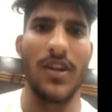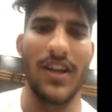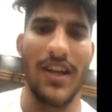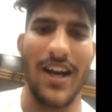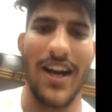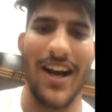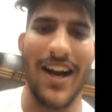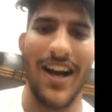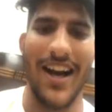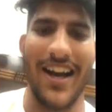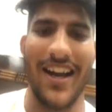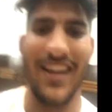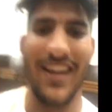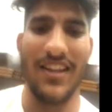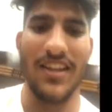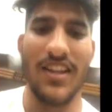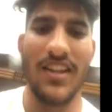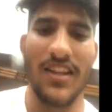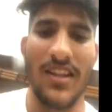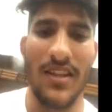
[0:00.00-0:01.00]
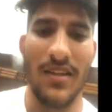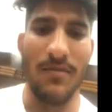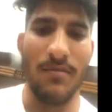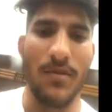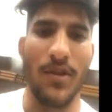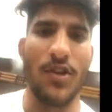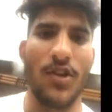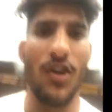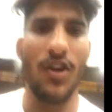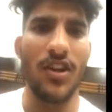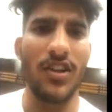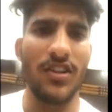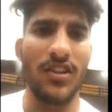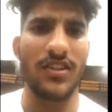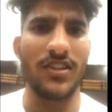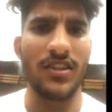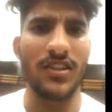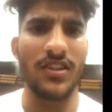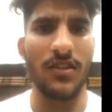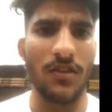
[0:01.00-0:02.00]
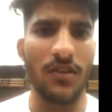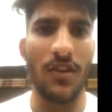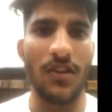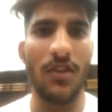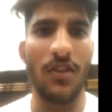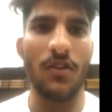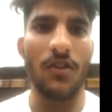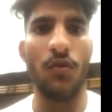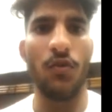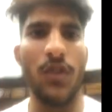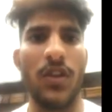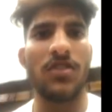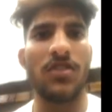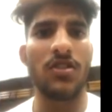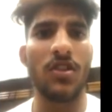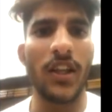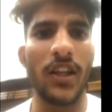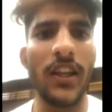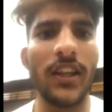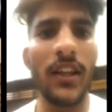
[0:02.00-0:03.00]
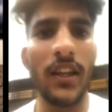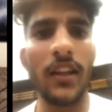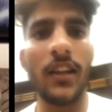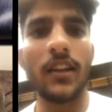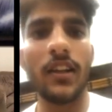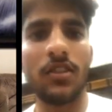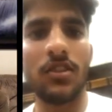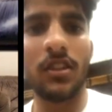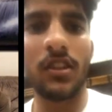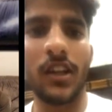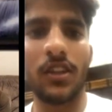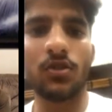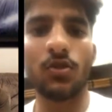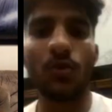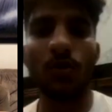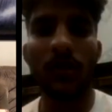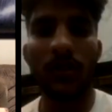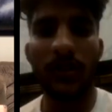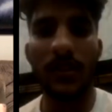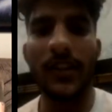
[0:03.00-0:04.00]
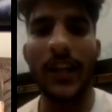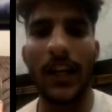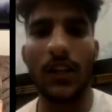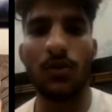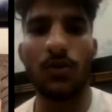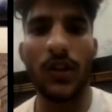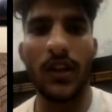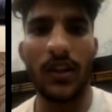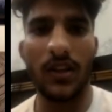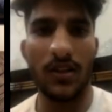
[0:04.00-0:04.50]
hi. Because we study English in our schools. That's why.